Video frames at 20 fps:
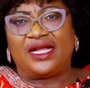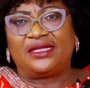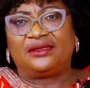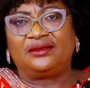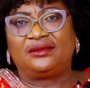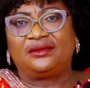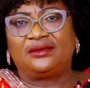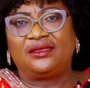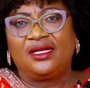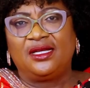
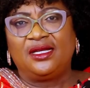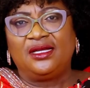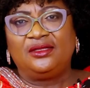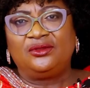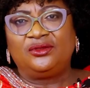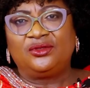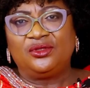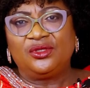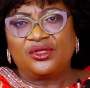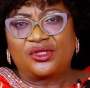and
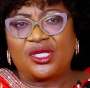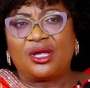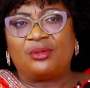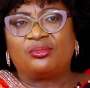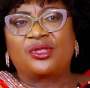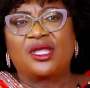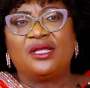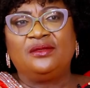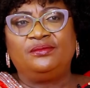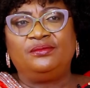do
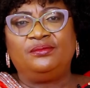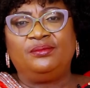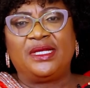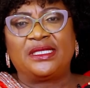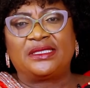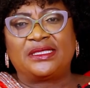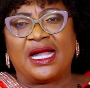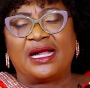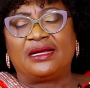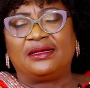something
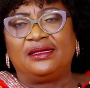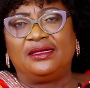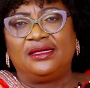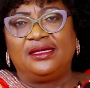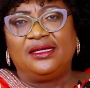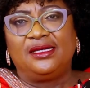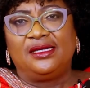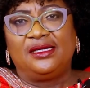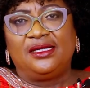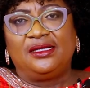better.
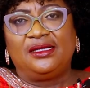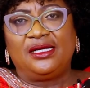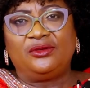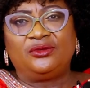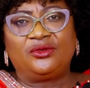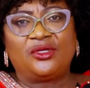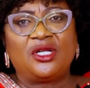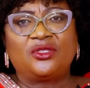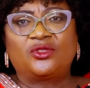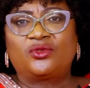
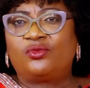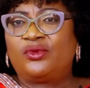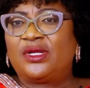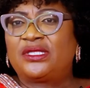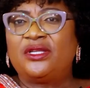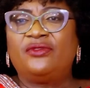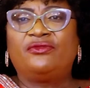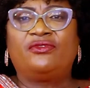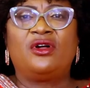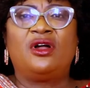Not
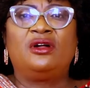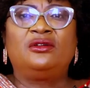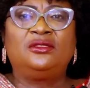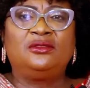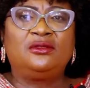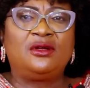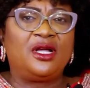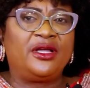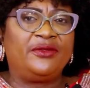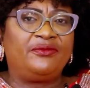waiting
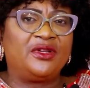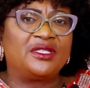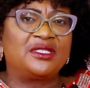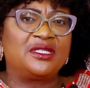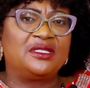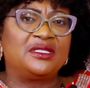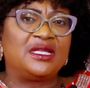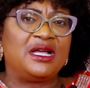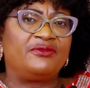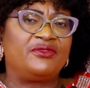for
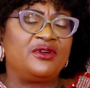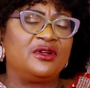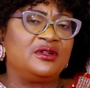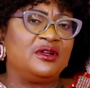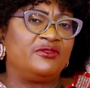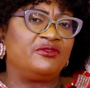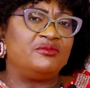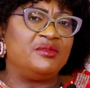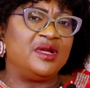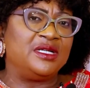everything now for
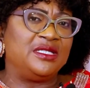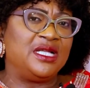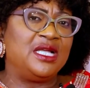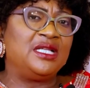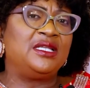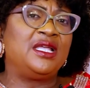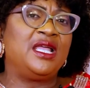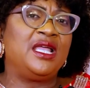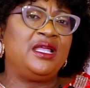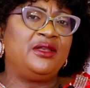government.
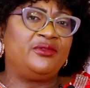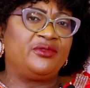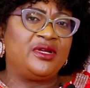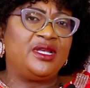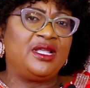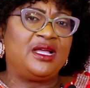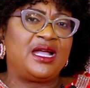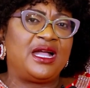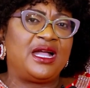They really